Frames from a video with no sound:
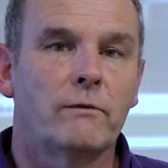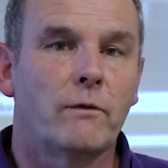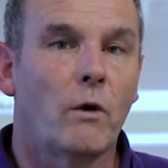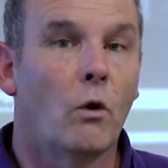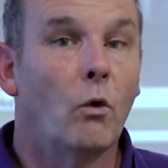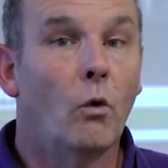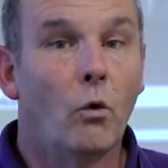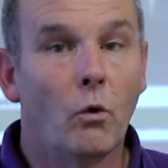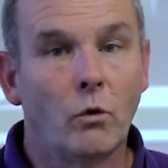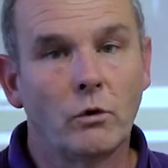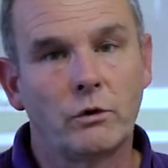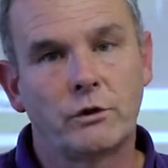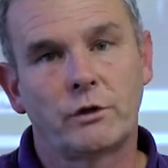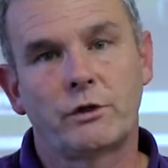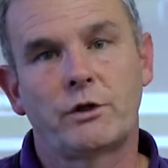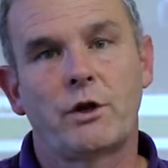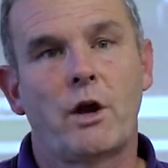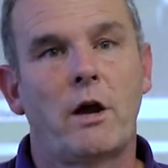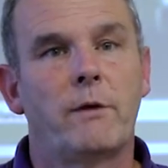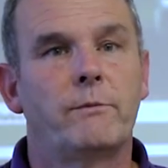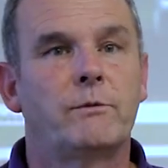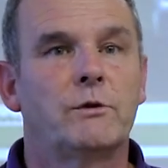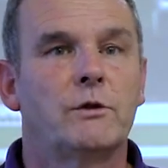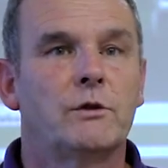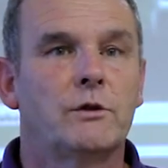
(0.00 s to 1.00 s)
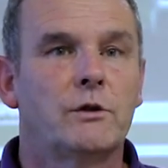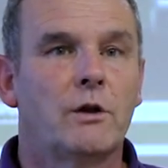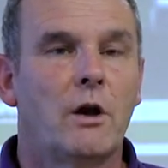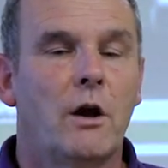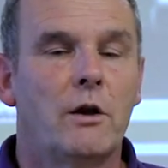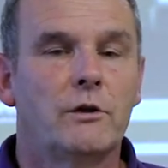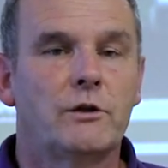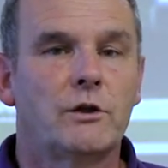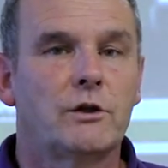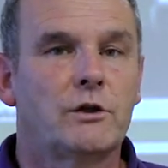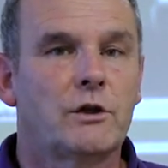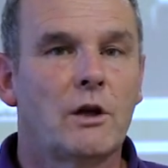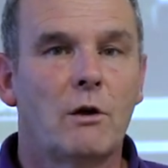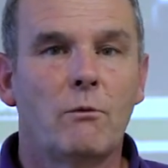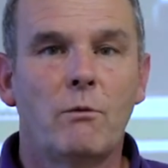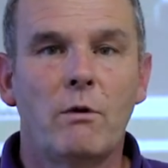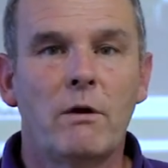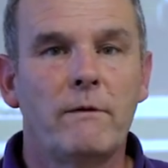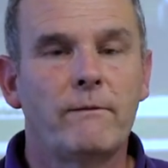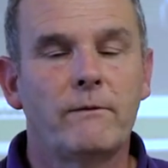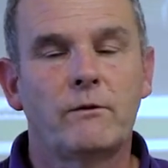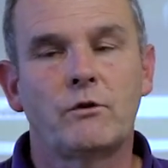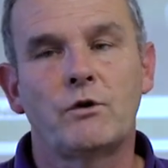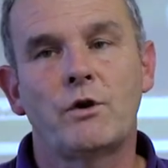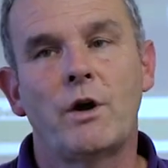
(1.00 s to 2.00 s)
of all shapes and sizes. So
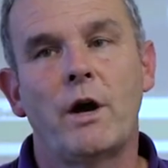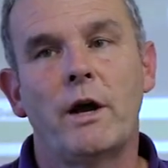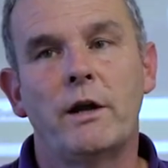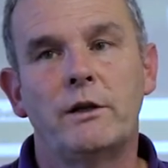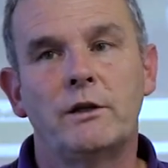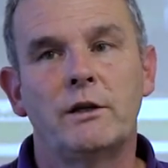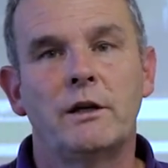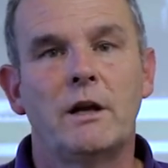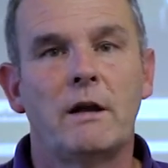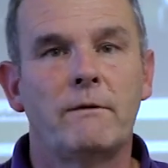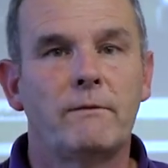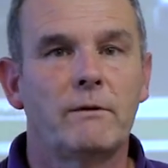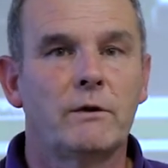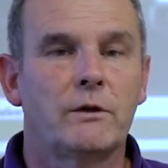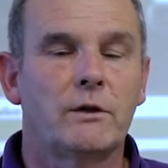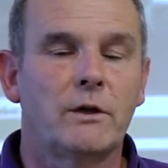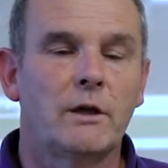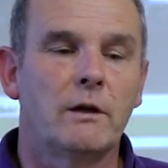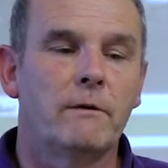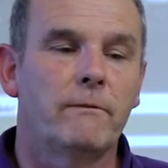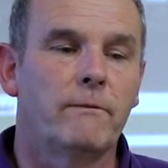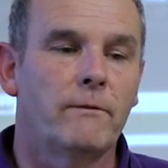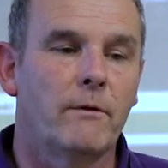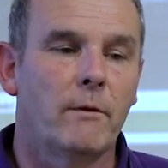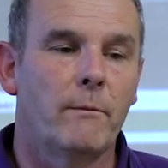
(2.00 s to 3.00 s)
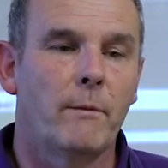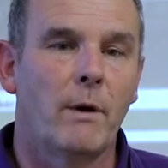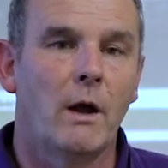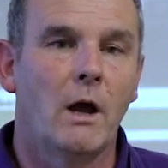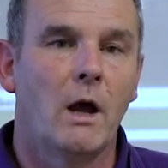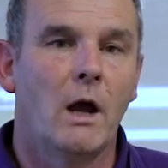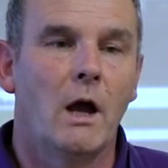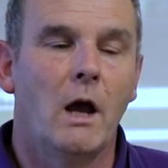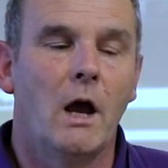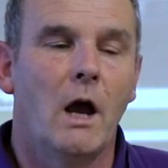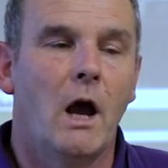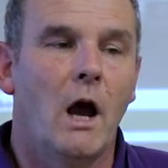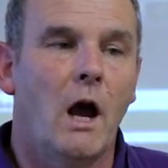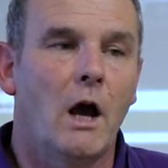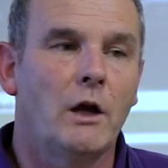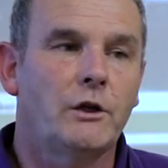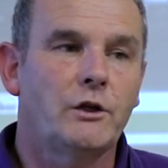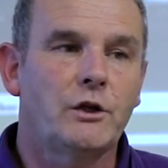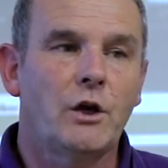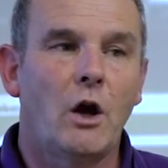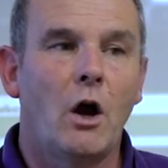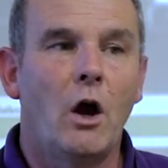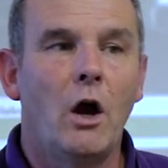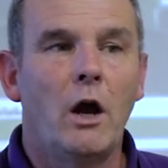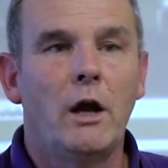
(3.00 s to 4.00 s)
we've trained in everything from a
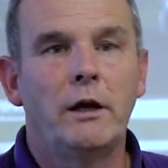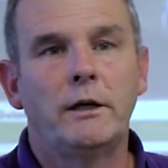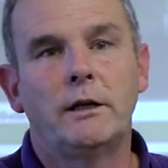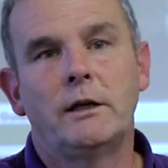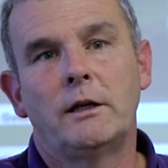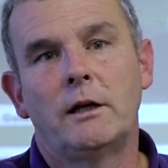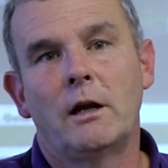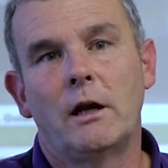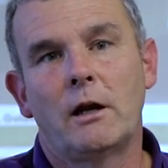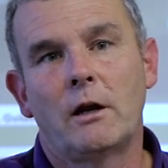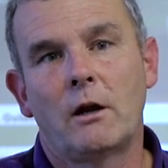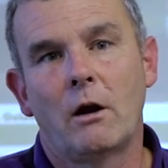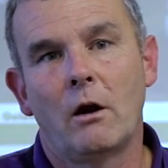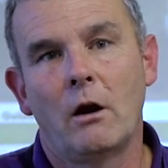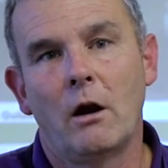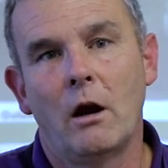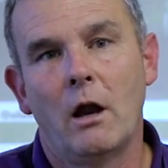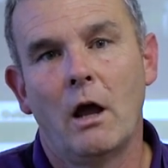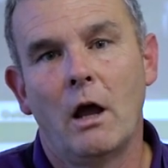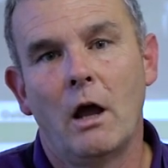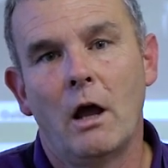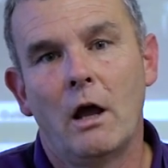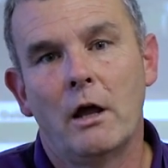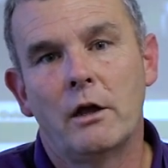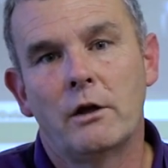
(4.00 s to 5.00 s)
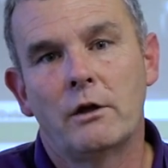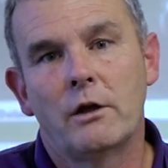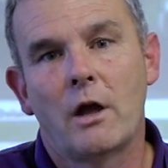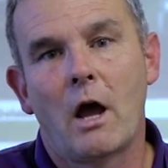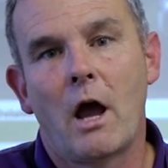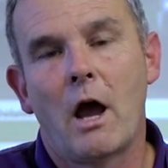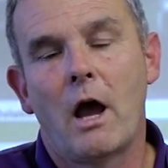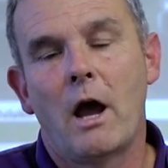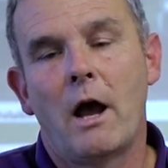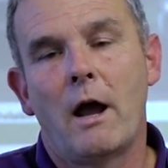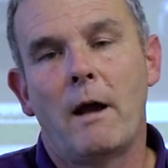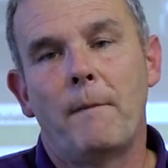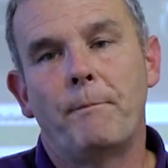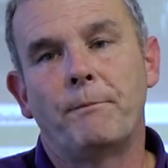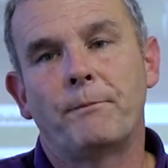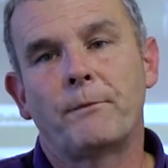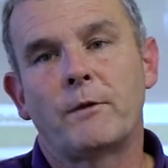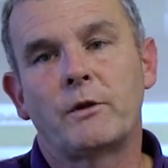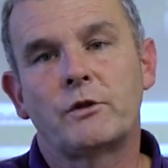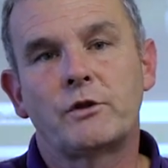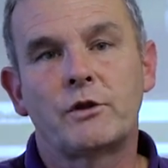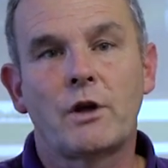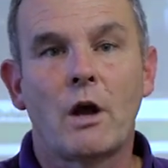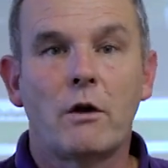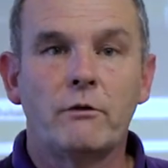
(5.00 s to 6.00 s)
tiny little
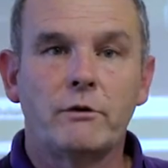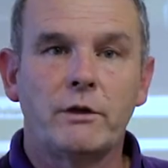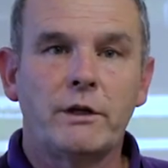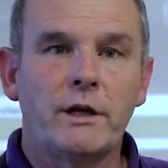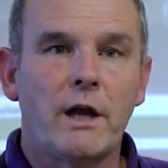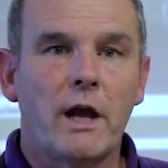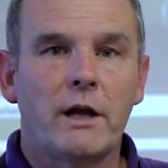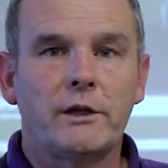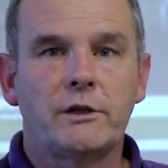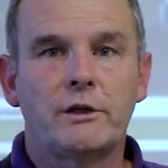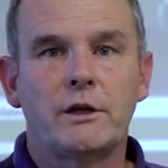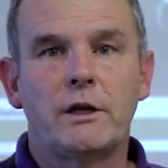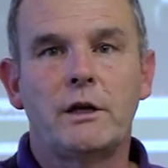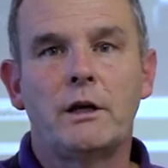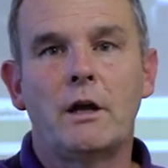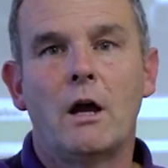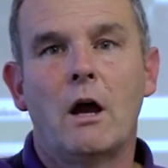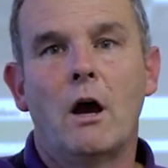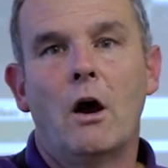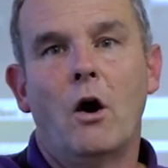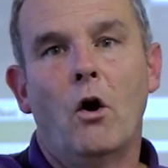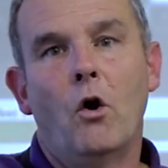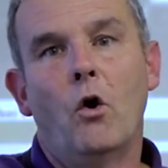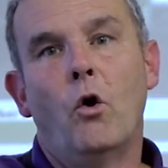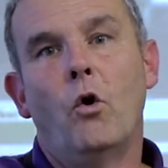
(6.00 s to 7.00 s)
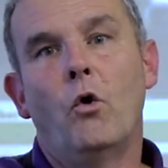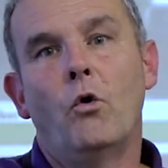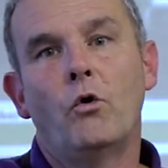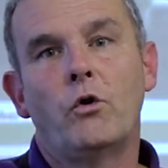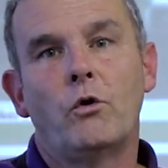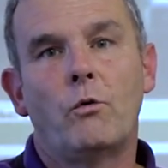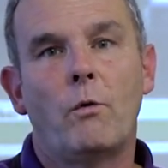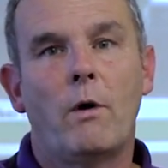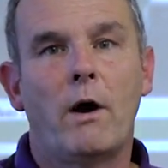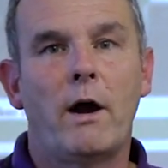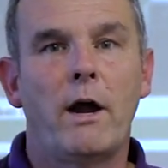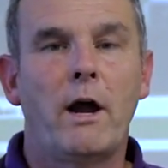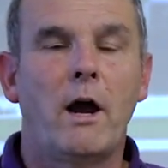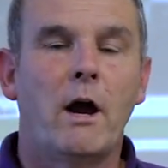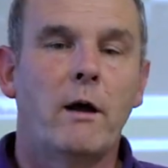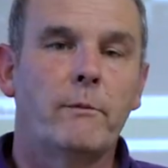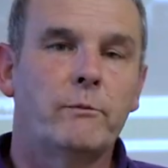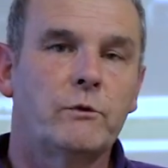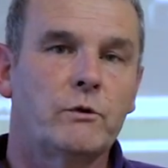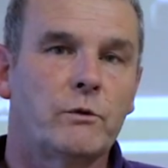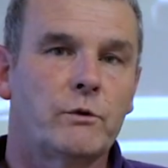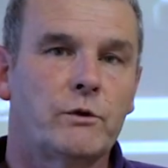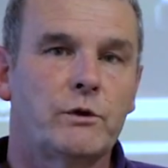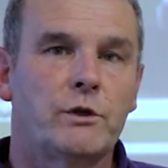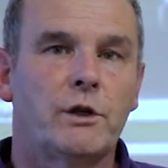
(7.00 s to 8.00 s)
Skoda Yeti all the way up
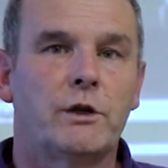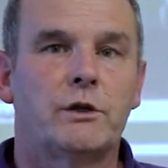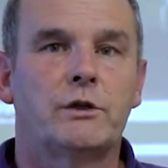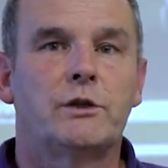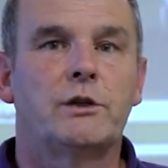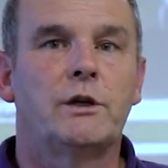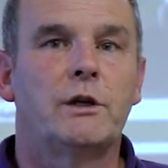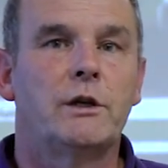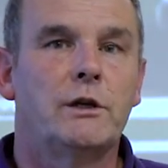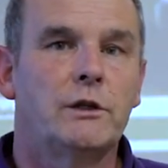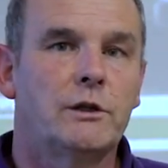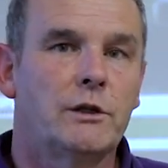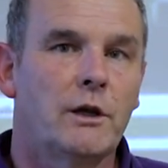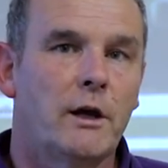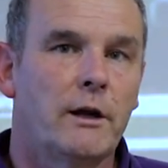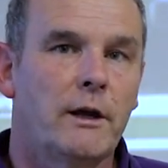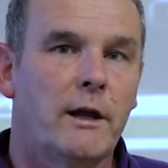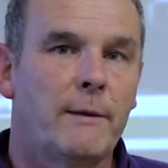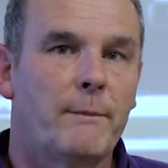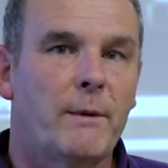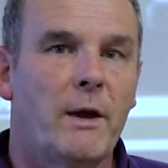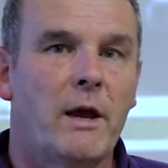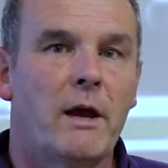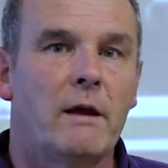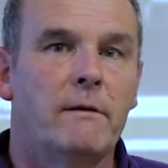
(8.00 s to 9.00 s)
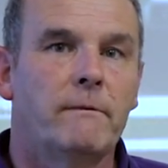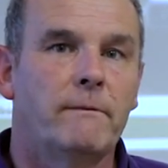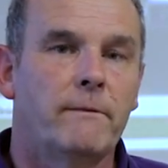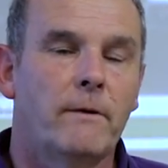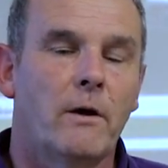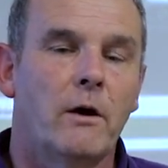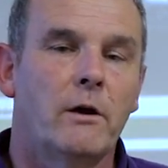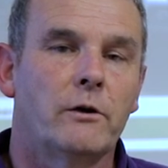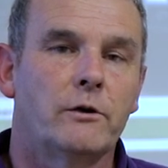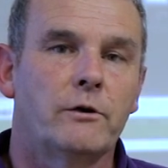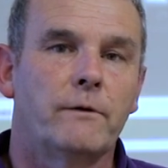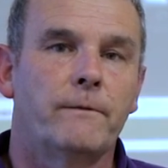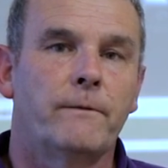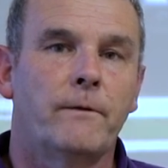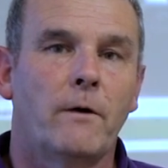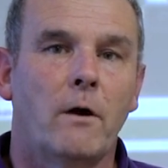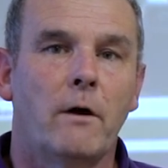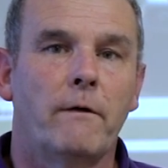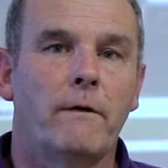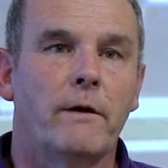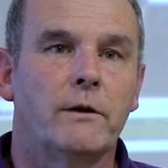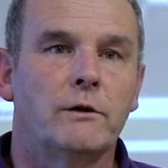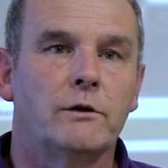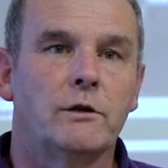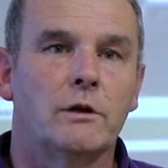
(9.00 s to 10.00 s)
to a 16-ton MAN
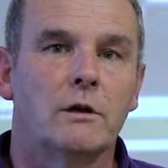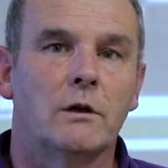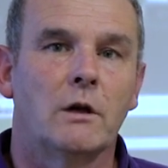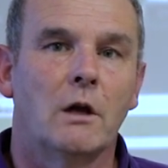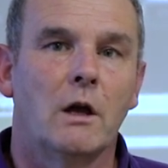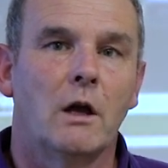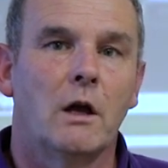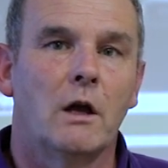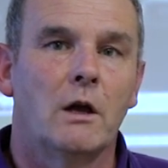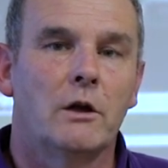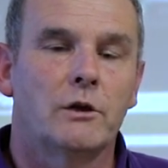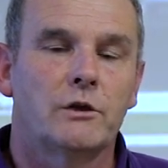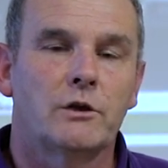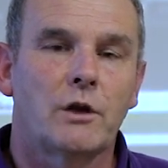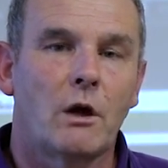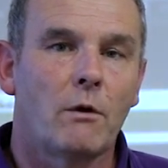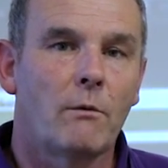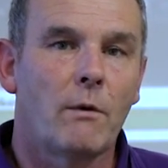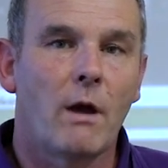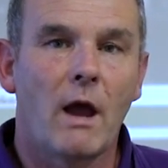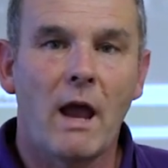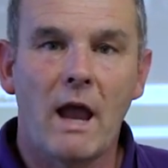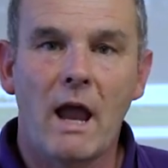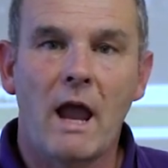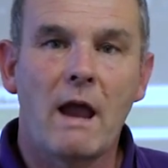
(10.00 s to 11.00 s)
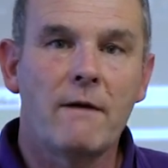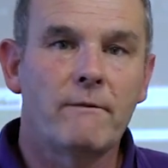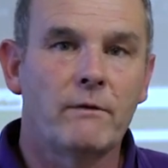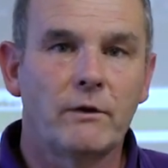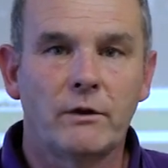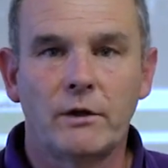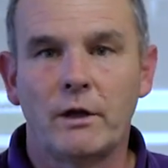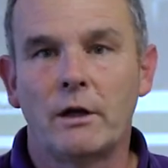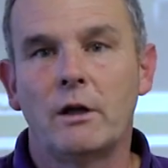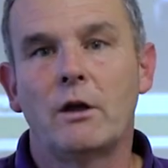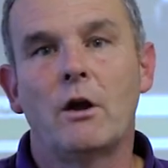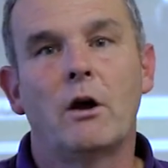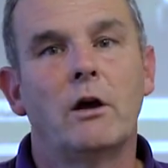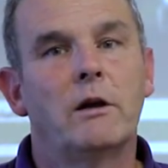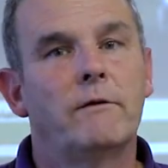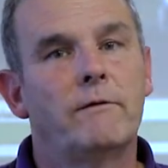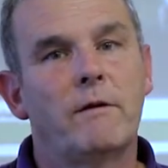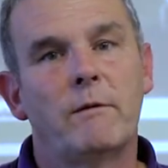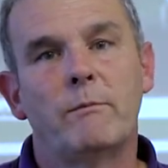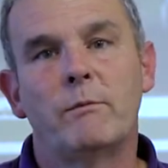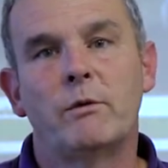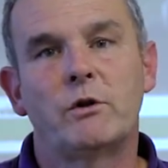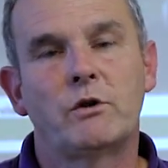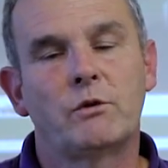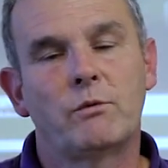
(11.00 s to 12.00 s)
fire engine. So everything kind of
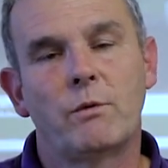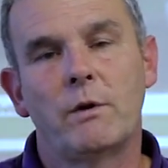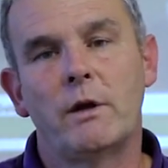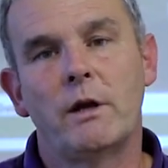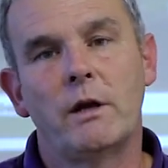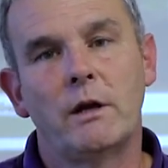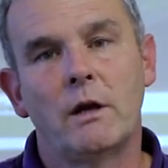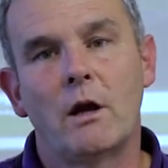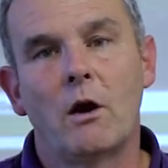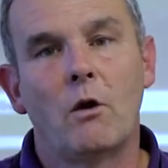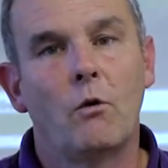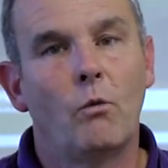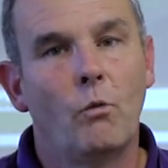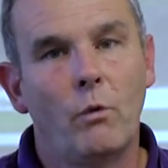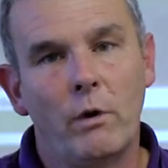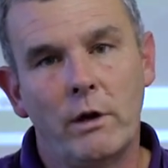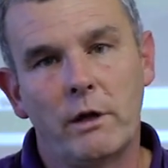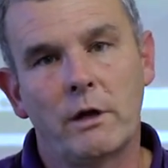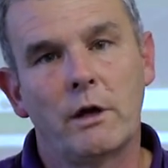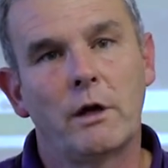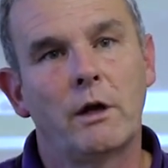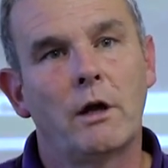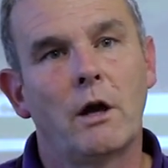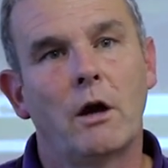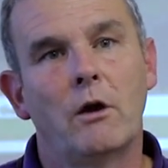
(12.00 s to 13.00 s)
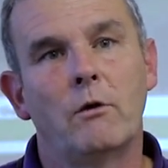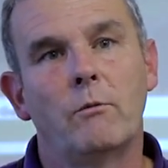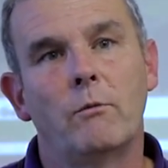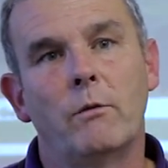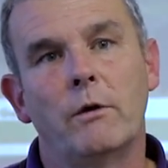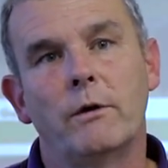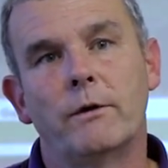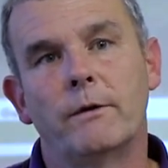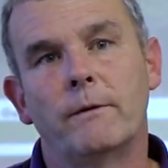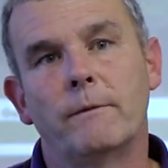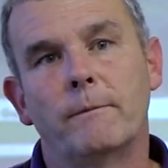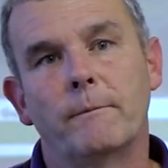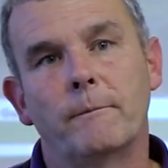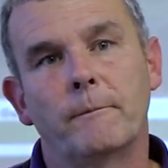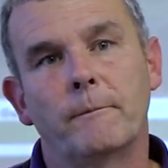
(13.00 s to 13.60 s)
in between we can cope with.